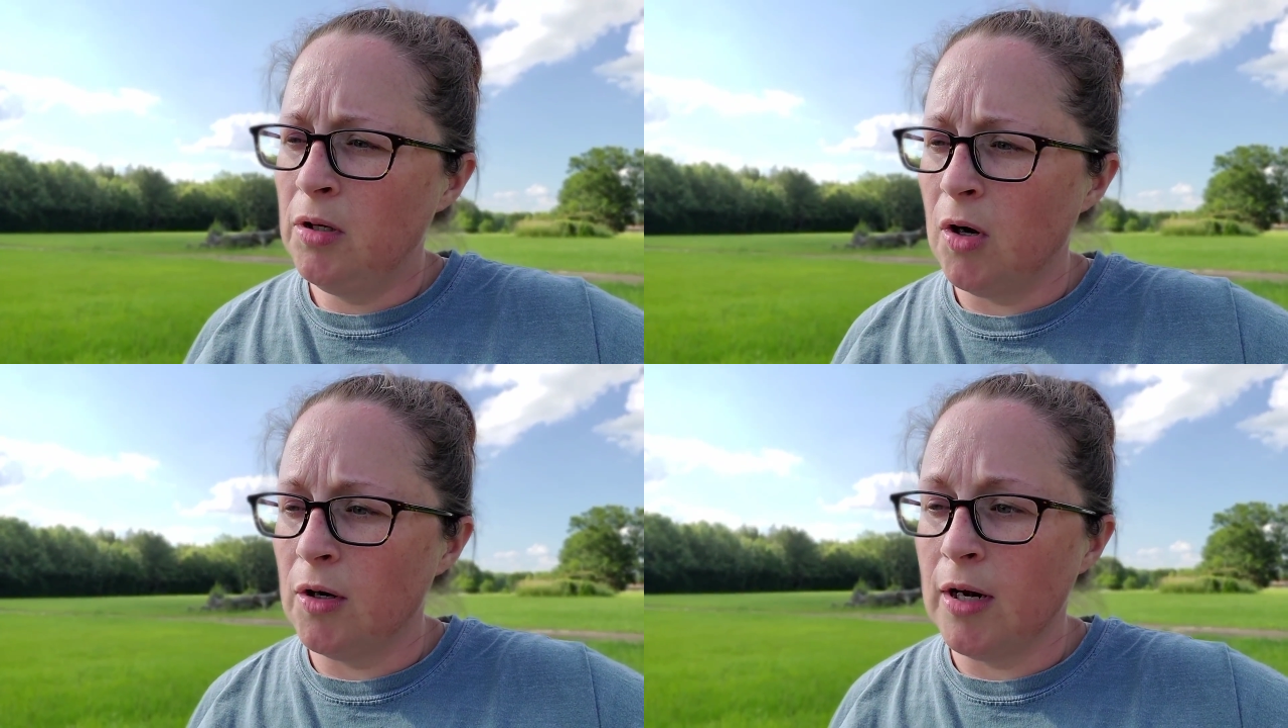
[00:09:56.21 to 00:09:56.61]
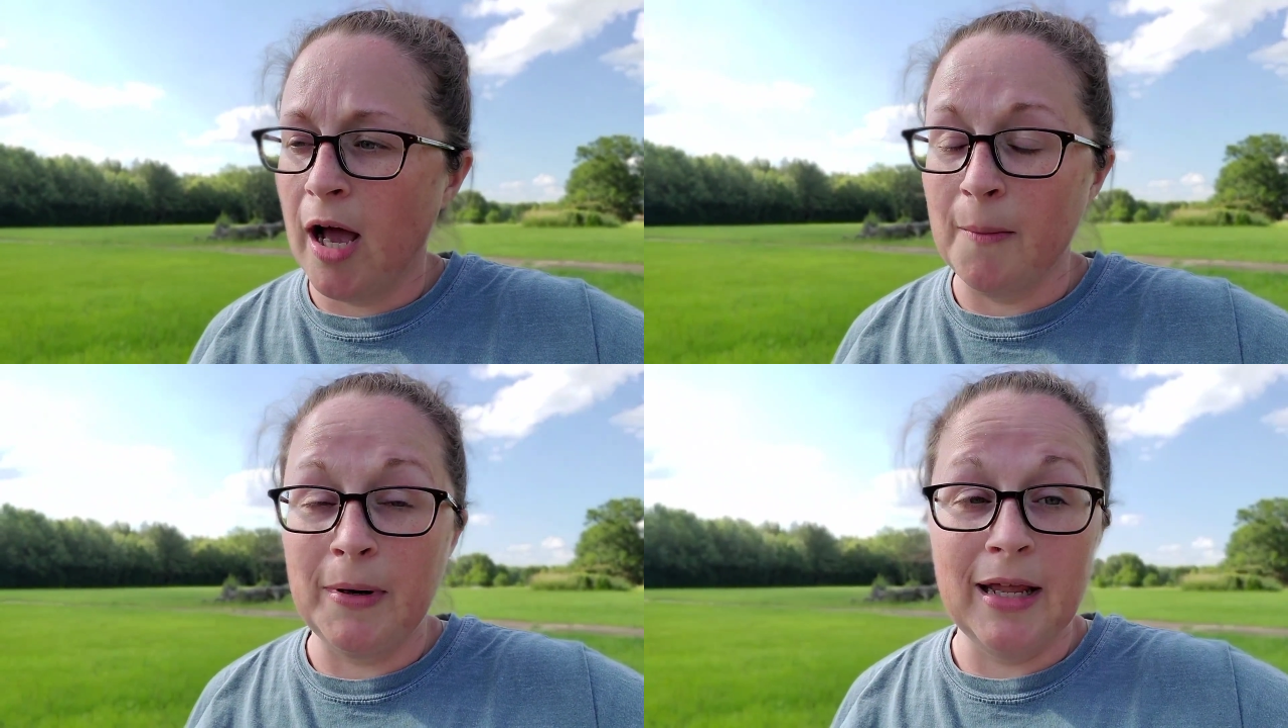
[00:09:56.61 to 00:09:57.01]
or
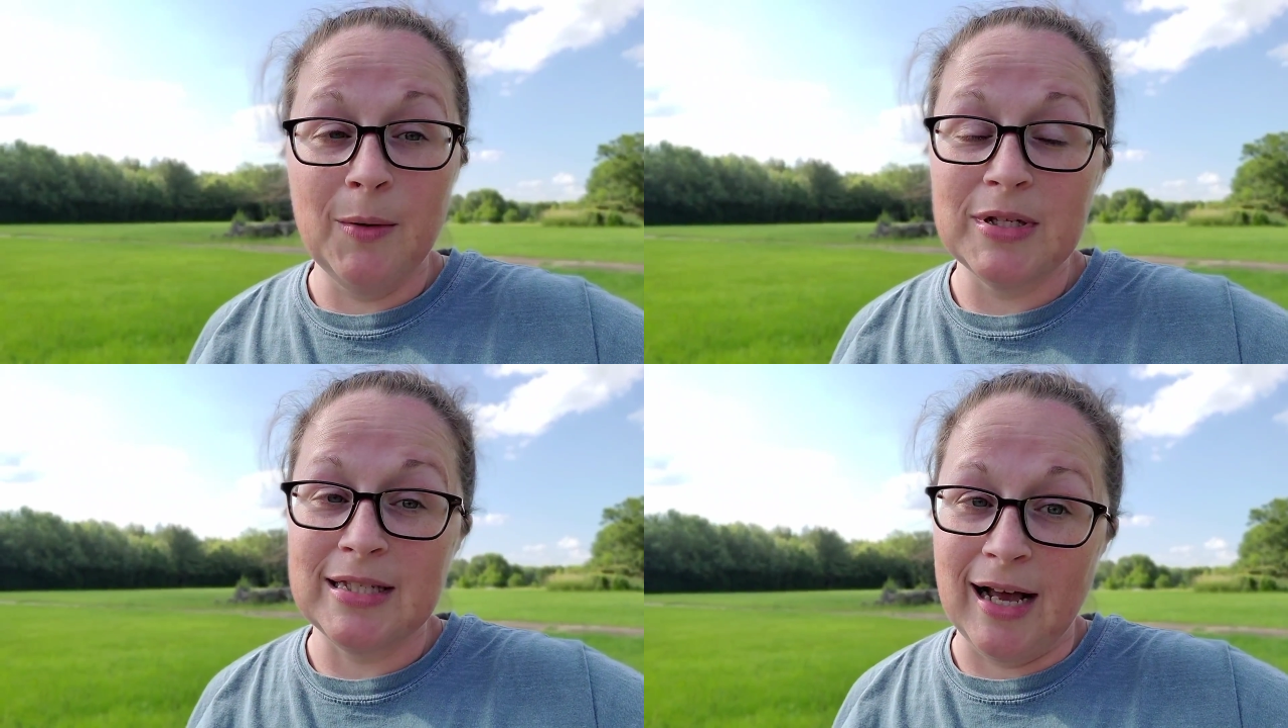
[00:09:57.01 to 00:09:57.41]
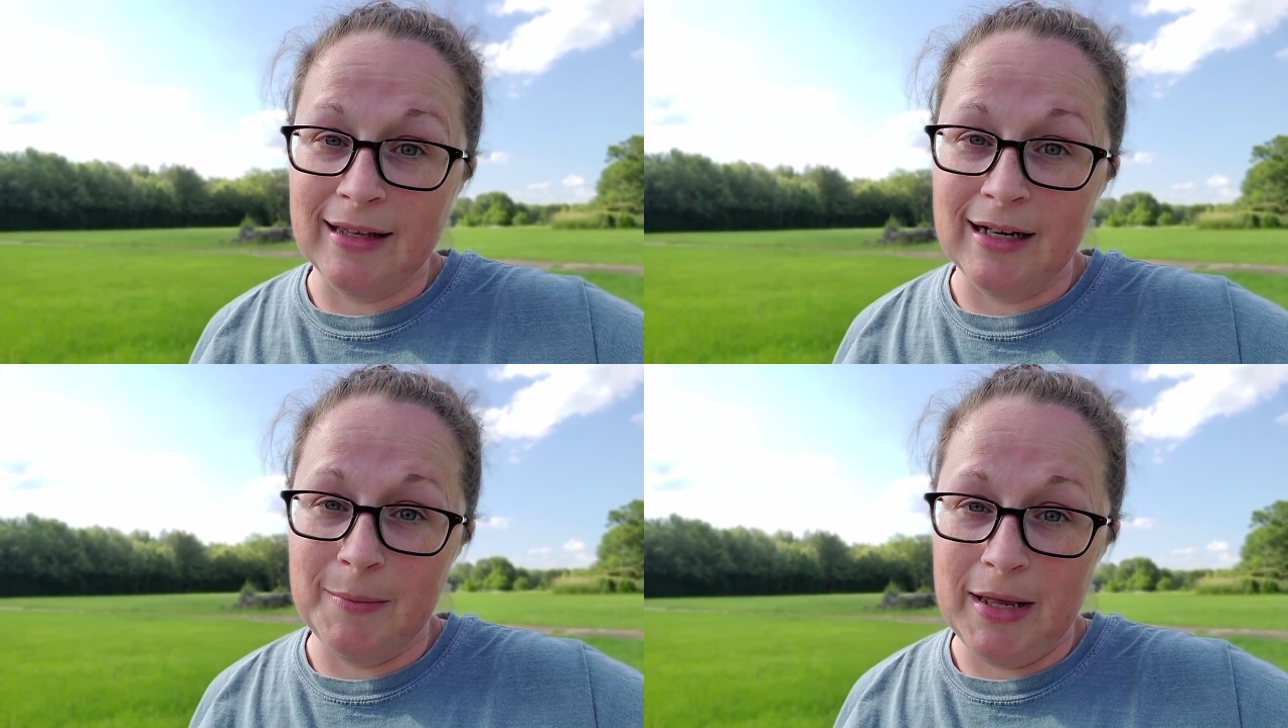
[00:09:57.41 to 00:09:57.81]
not, but it was not
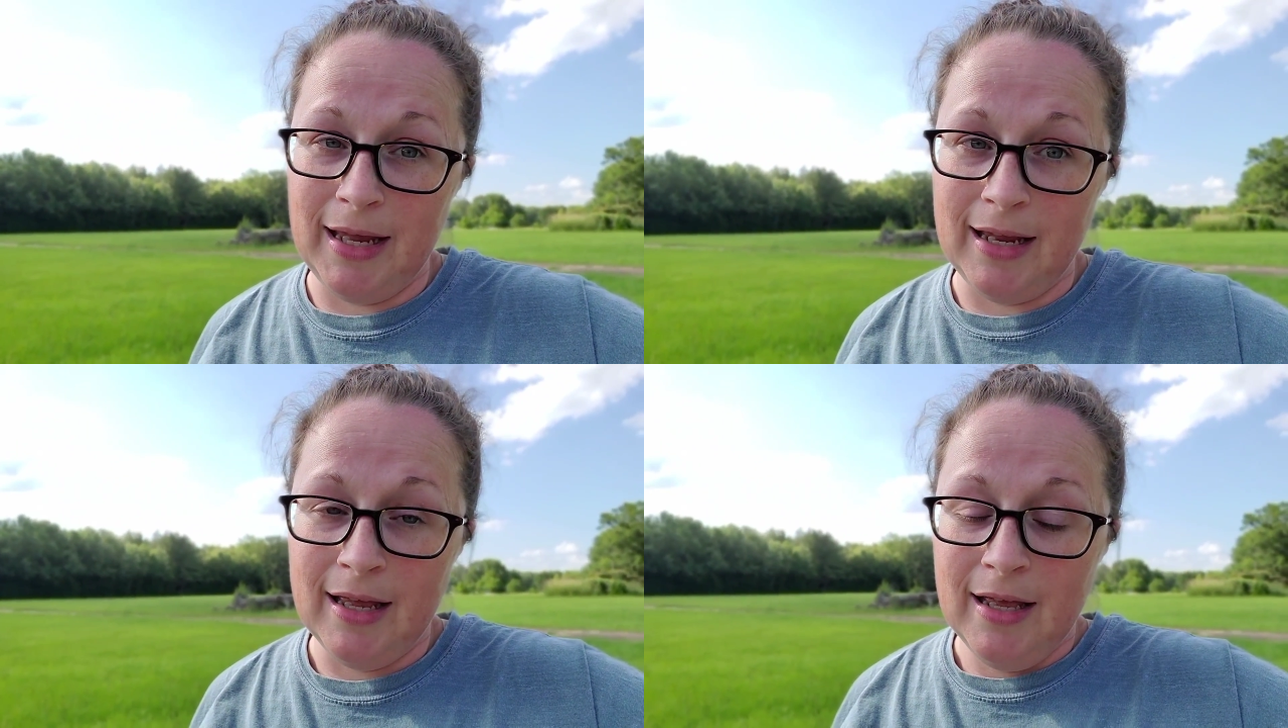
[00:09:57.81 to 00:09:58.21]
going to be